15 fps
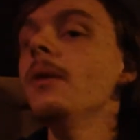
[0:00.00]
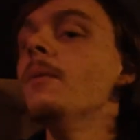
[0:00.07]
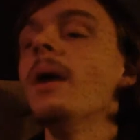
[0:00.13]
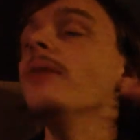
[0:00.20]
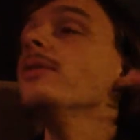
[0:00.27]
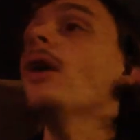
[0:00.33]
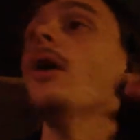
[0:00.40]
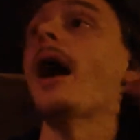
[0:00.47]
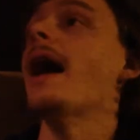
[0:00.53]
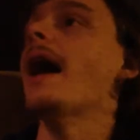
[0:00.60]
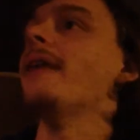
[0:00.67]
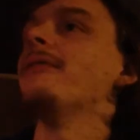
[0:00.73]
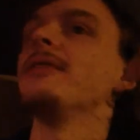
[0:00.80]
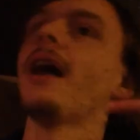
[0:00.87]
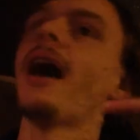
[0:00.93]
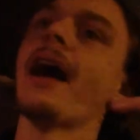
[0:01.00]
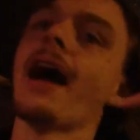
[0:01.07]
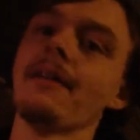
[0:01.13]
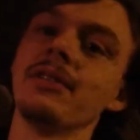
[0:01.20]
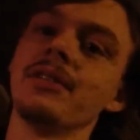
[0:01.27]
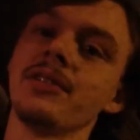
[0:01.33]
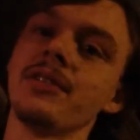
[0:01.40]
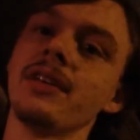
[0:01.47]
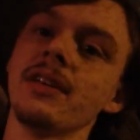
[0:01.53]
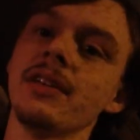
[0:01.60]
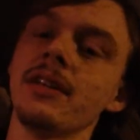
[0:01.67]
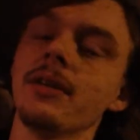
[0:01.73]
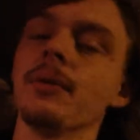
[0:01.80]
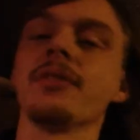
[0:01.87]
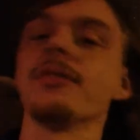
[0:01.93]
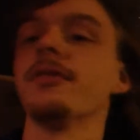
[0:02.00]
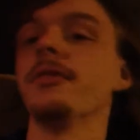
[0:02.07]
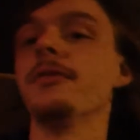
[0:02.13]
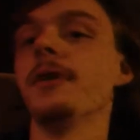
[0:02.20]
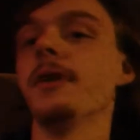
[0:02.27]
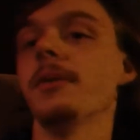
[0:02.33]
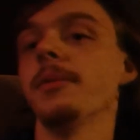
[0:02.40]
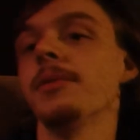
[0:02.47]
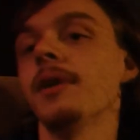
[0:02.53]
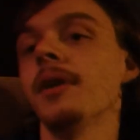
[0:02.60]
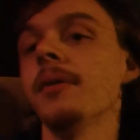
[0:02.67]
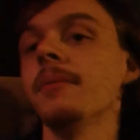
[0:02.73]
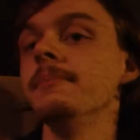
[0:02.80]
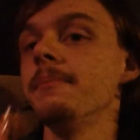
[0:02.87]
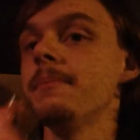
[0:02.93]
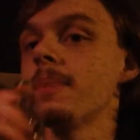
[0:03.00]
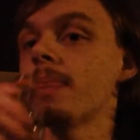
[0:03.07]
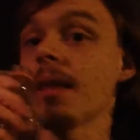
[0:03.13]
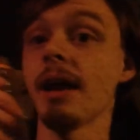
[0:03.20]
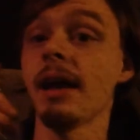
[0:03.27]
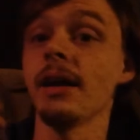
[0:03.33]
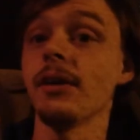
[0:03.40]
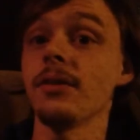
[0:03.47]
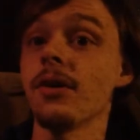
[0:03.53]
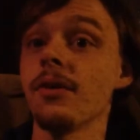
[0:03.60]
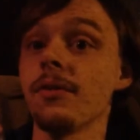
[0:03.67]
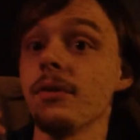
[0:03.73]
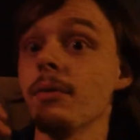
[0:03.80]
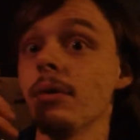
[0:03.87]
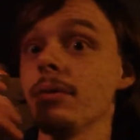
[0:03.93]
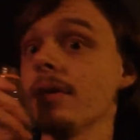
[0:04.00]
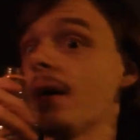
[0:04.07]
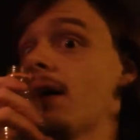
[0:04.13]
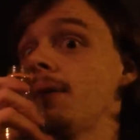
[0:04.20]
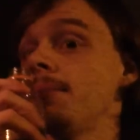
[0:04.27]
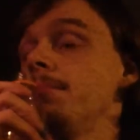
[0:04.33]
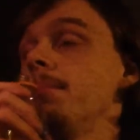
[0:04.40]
Well, no, I haven't seen the original film, so, and I don't know if he wrote that.